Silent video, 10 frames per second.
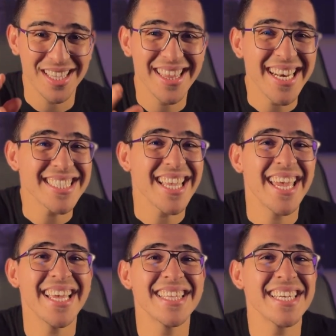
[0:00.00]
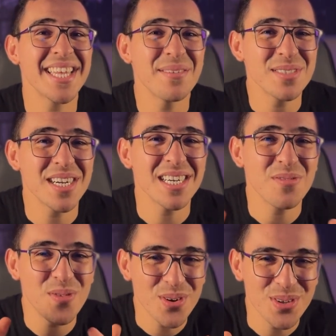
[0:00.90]
There is a hidden gift card
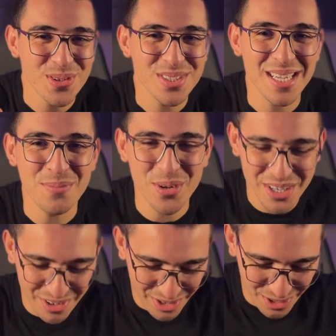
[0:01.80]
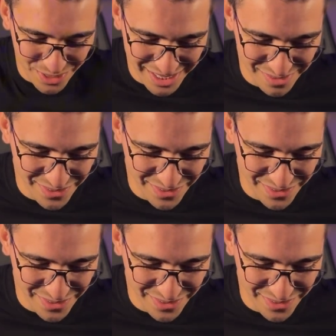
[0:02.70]
for you somewhere around this